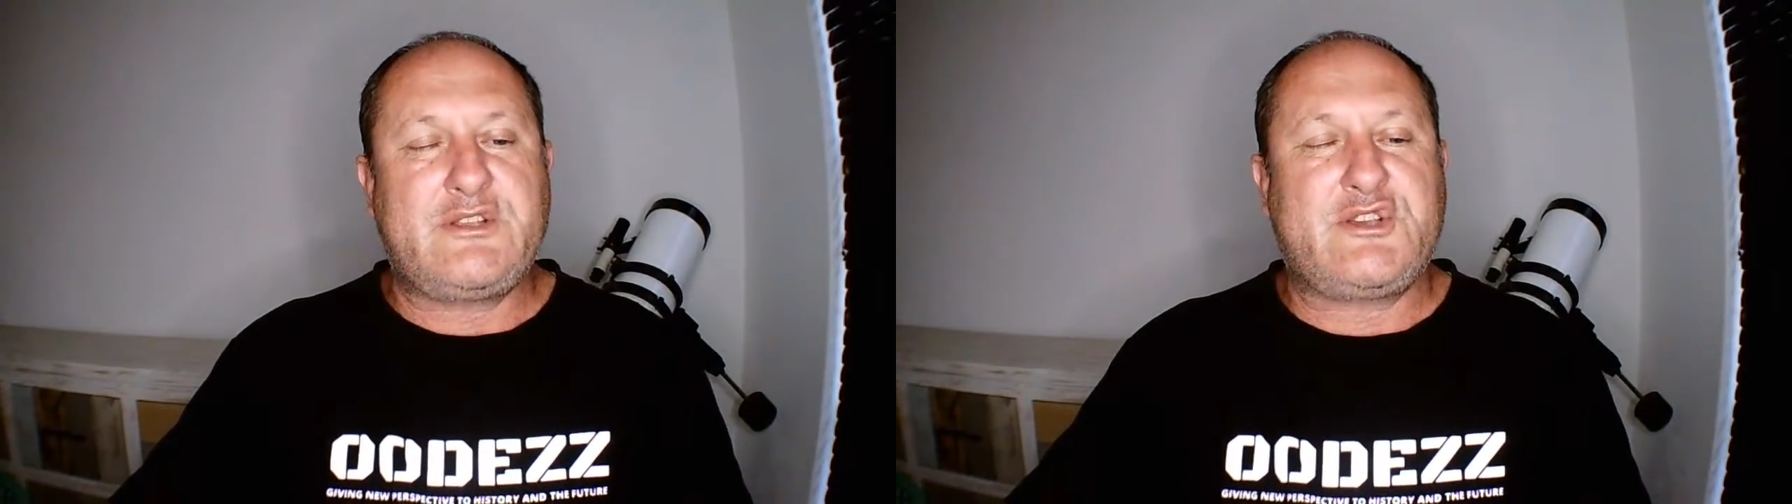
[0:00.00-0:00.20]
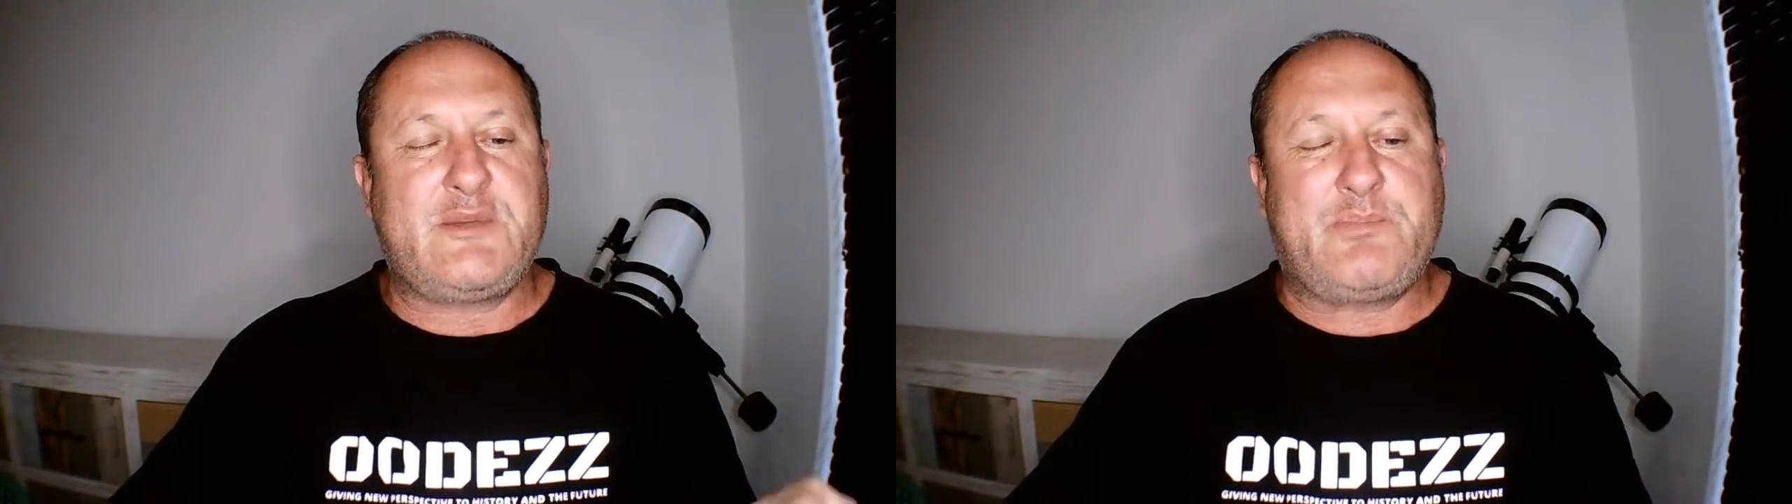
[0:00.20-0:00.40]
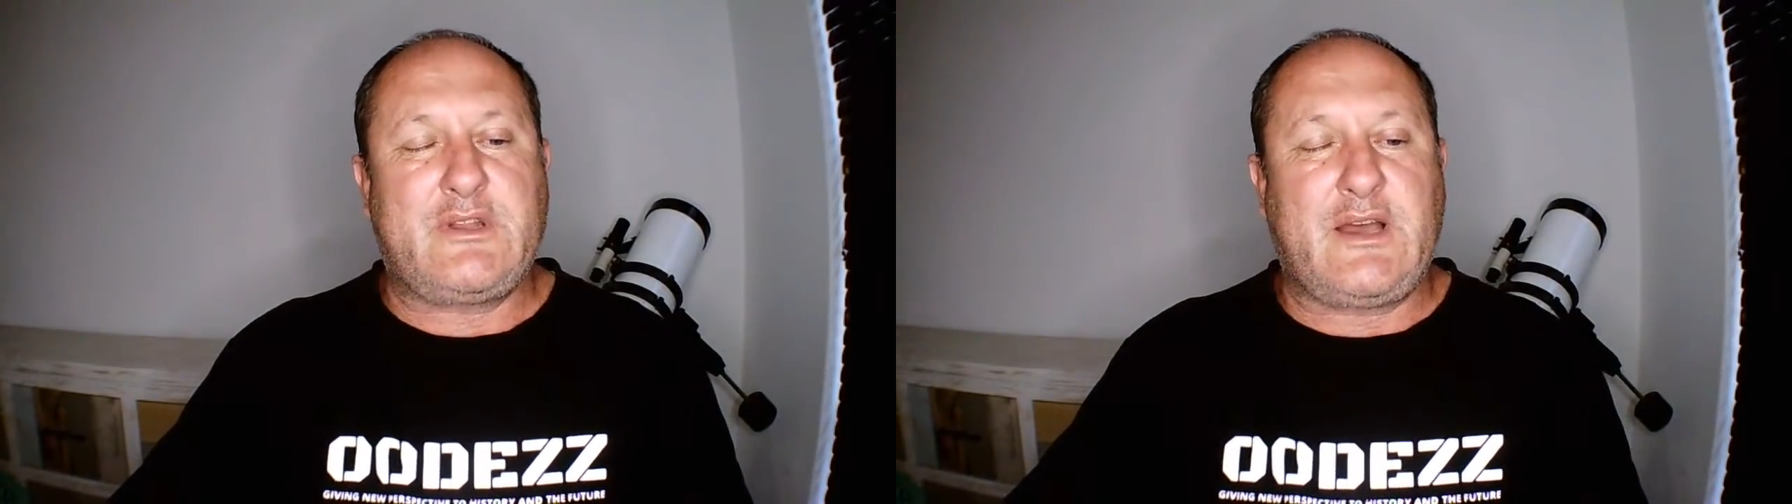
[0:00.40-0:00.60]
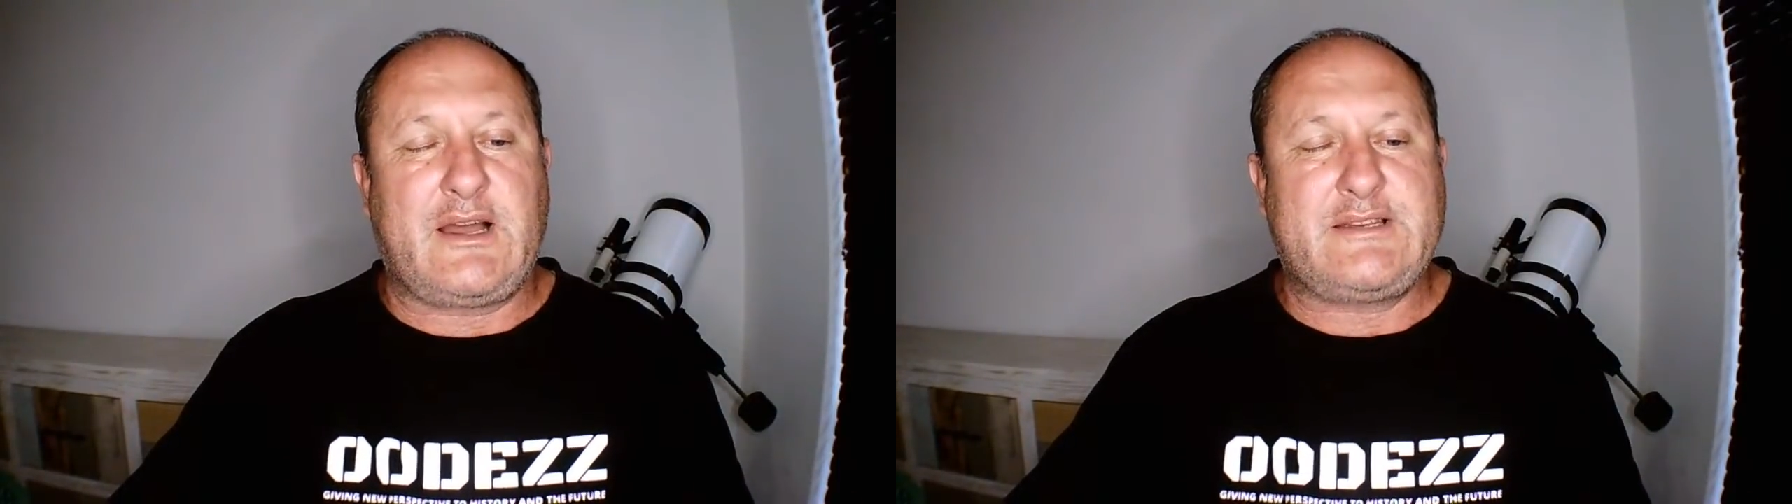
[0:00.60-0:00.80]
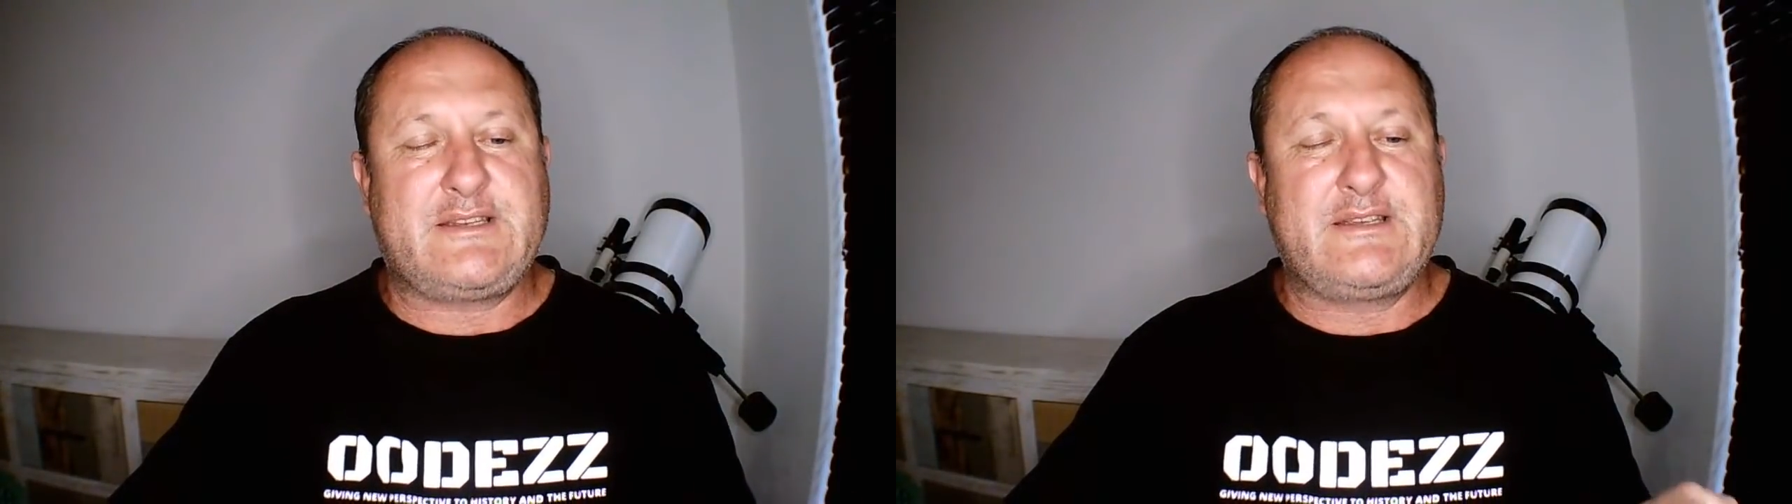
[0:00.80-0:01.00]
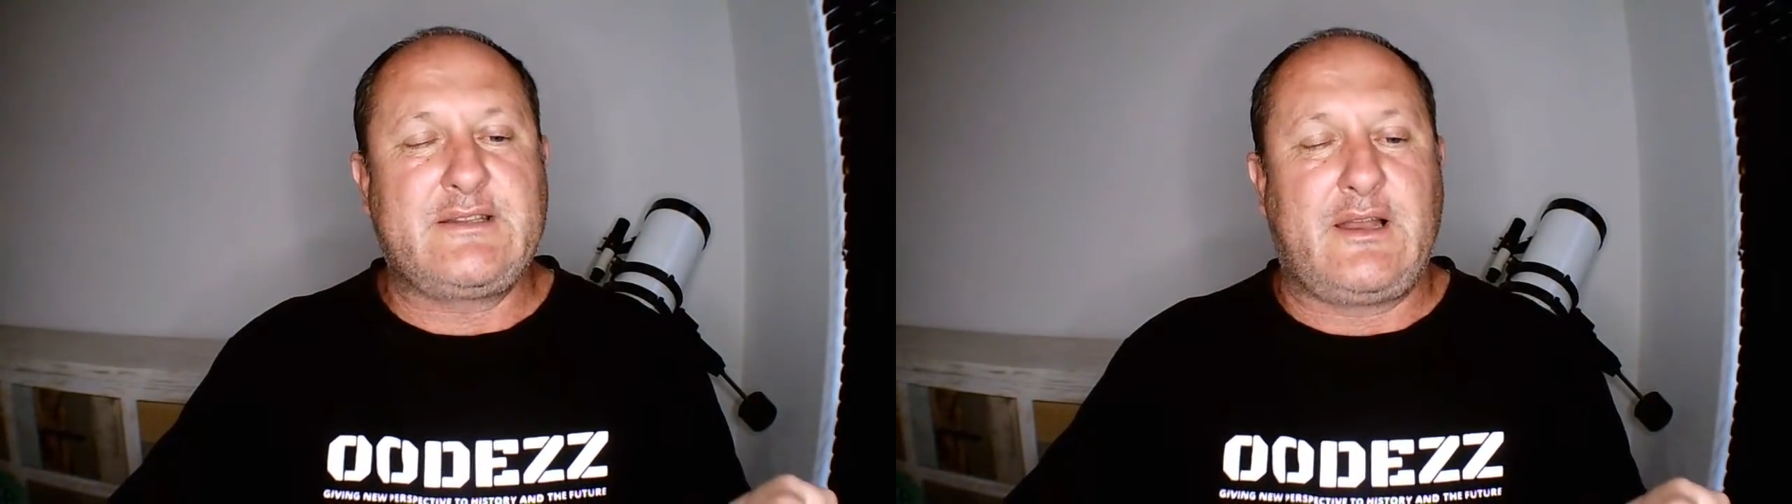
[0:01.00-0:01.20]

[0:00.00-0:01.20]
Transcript: jeopardizing